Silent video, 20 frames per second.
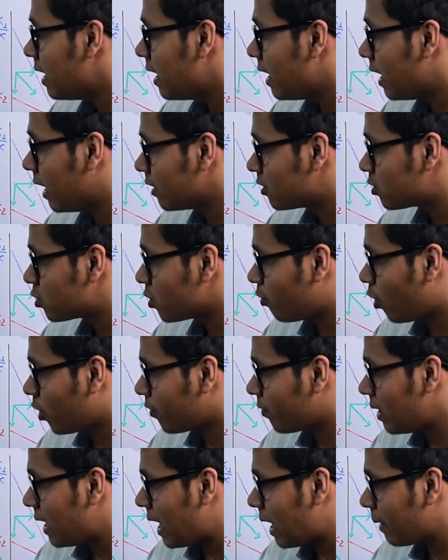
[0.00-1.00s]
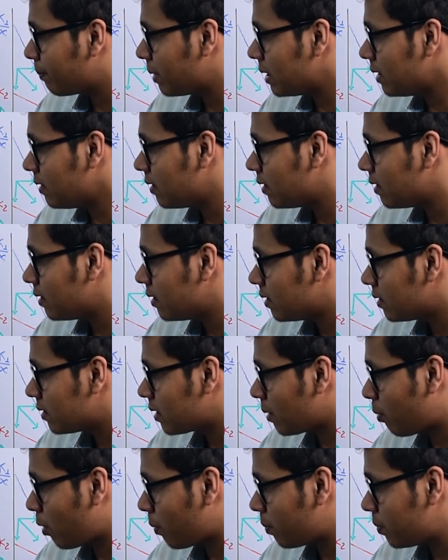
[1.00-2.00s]
Uh, so what will happen?
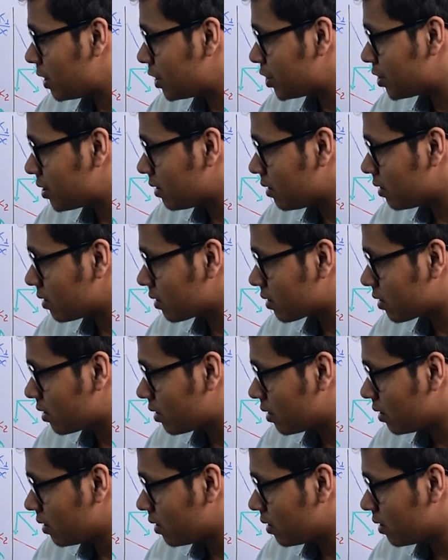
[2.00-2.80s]
The population